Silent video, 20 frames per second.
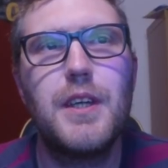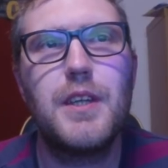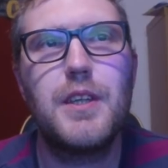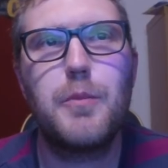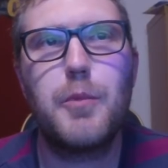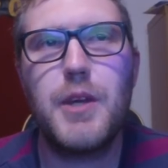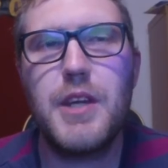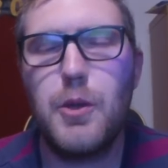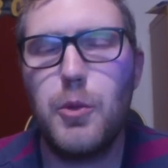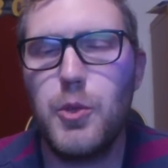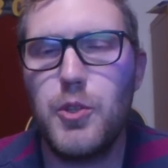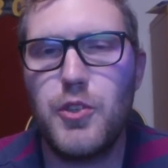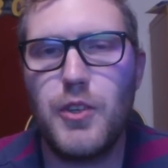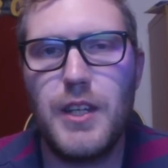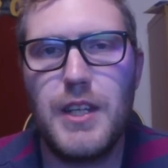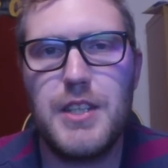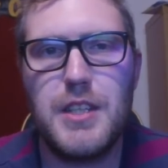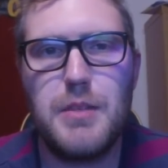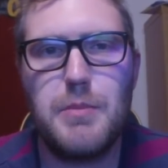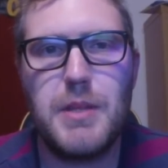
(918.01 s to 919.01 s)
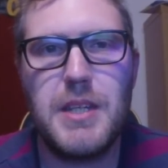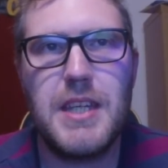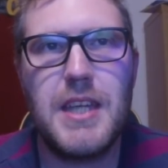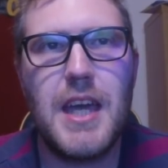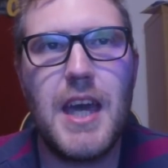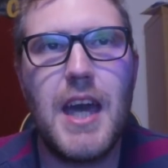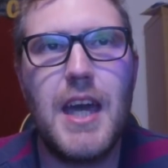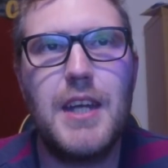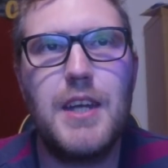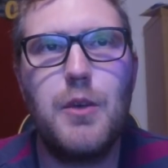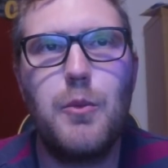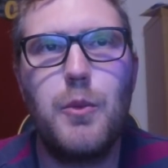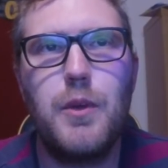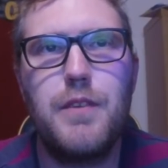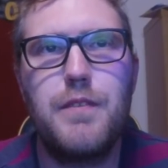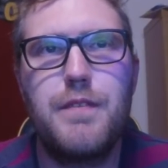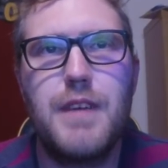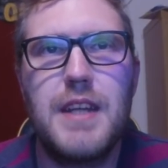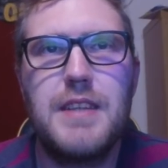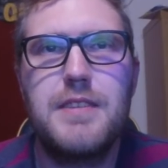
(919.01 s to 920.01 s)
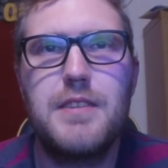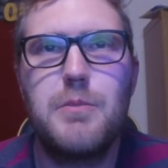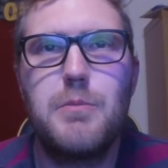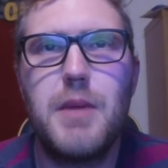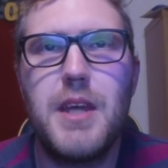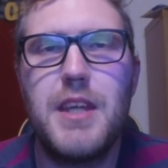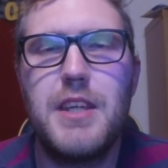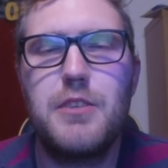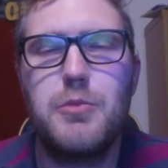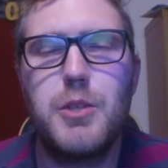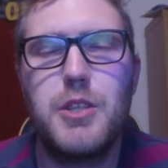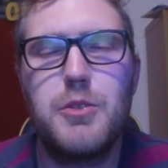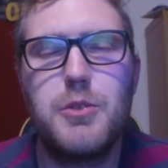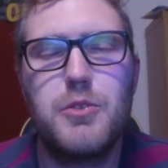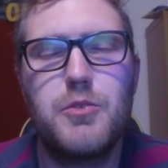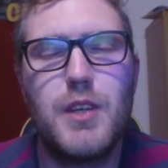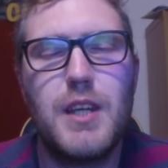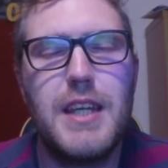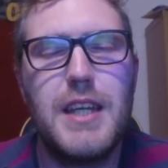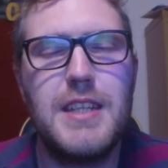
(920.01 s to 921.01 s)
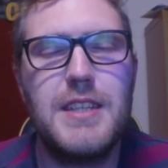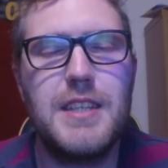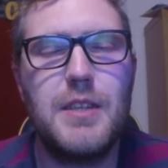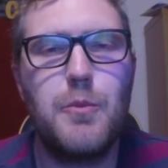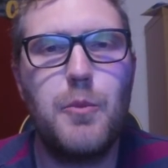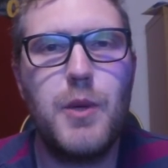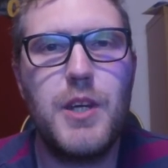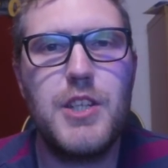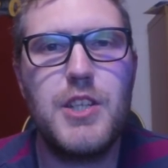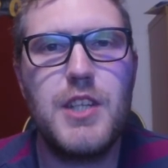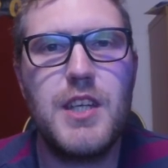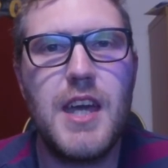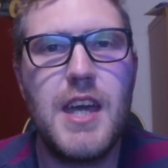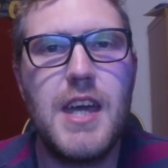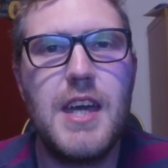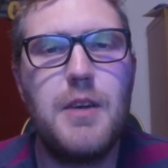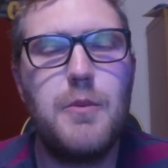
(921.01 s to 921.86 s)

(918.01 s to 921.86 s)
The prequel trilogy began with Phantom Menace, which was released in which year?